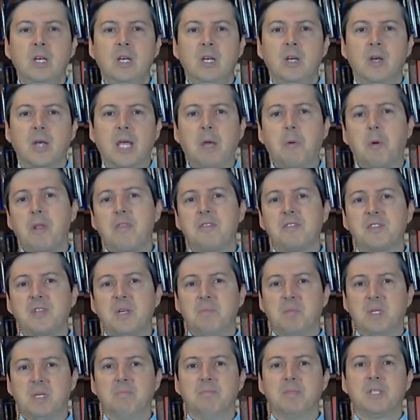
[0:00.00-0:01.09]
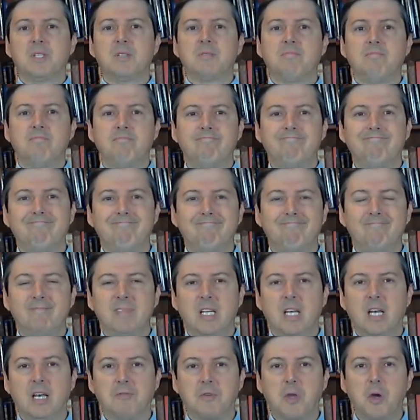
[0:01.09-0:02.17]
Okay, what are the symptoms
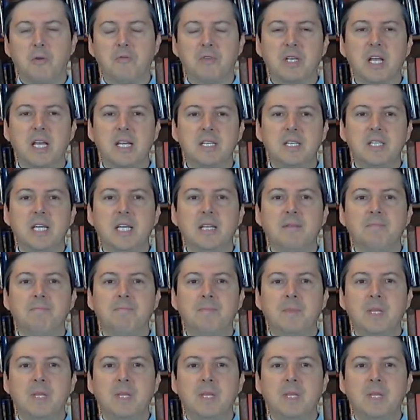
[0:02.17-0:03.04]
of COVID-19?